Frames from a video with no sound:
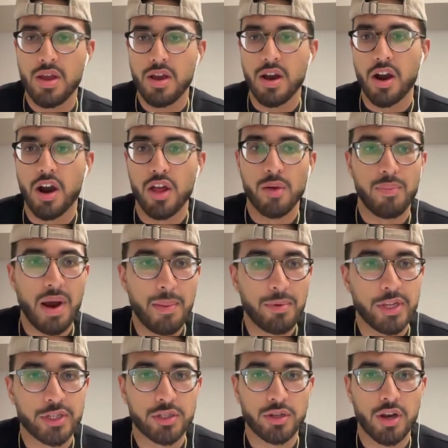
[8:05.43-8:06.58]
The
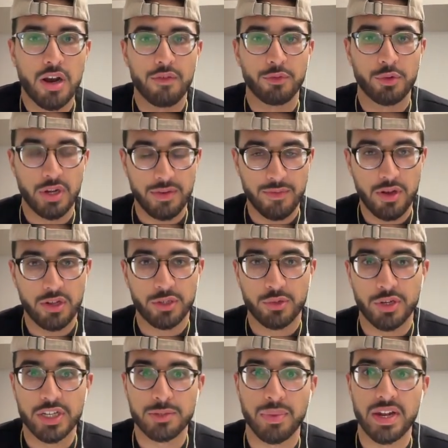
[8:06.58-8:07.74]
population of Greenville
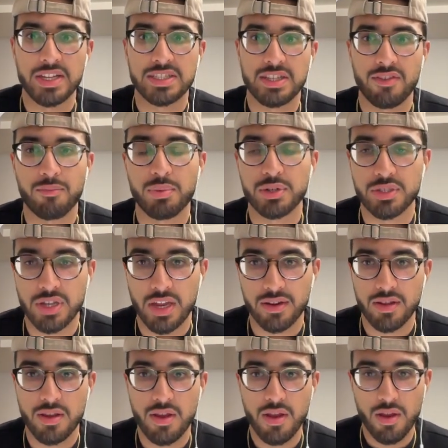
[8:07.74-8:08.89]
increased by 7%
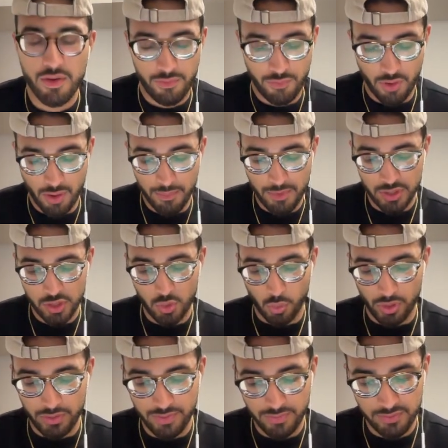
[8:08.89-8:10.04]
from
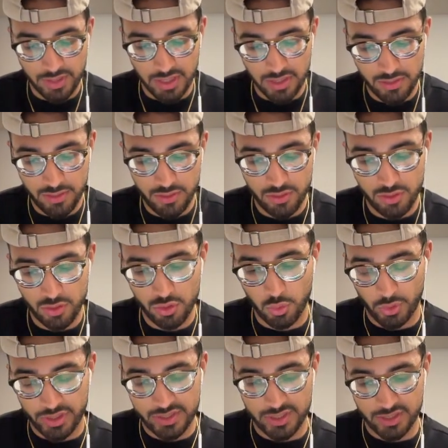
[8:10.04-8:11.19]
2015 to
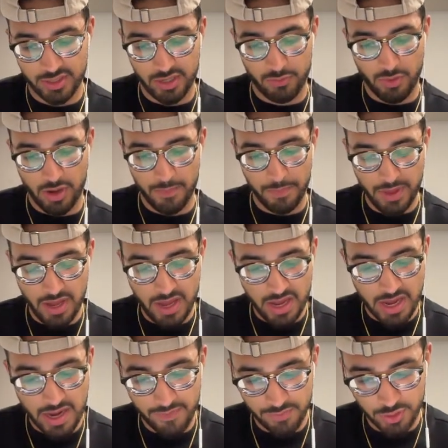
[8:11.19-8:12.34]
2016, right?
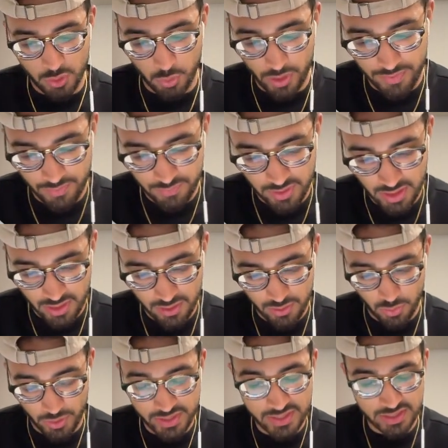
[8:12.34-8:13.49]
If the
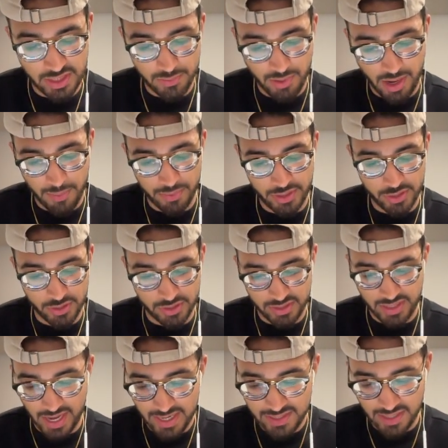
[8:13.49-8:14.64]
2016 population is
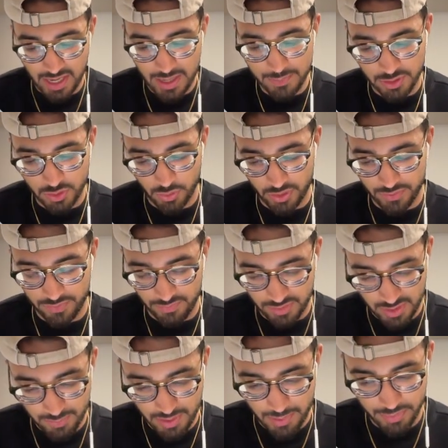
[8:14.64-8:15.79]
K times the
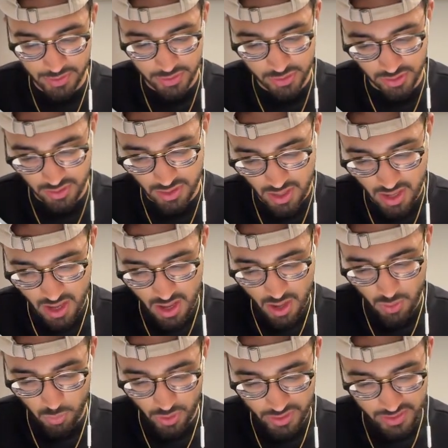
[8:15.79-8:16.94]
2015 population,
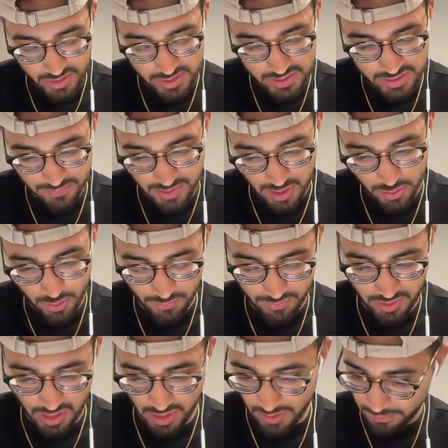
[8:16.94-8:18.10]
what is the value of
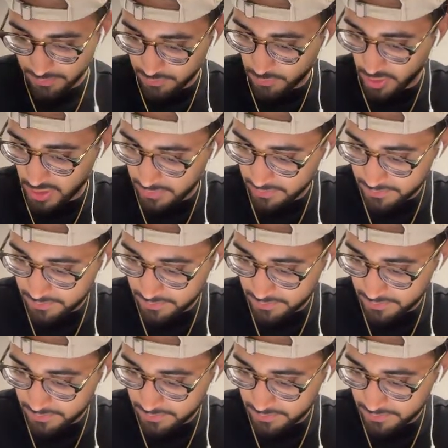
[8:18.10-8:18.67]
K, right?